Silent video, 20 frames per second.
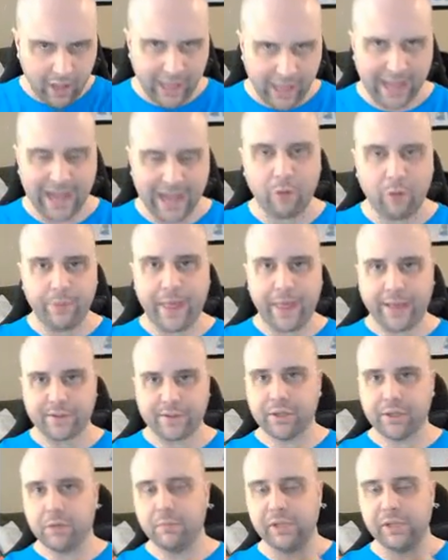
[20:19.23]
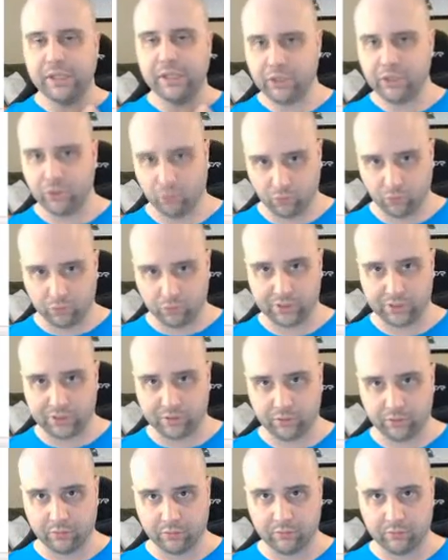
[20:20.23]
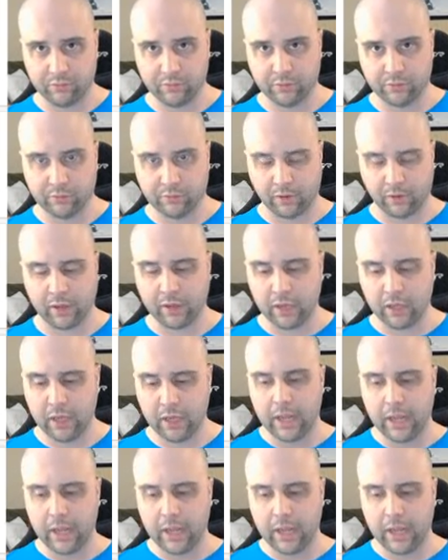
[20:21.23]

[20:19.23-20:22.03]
how that's going to be used, right?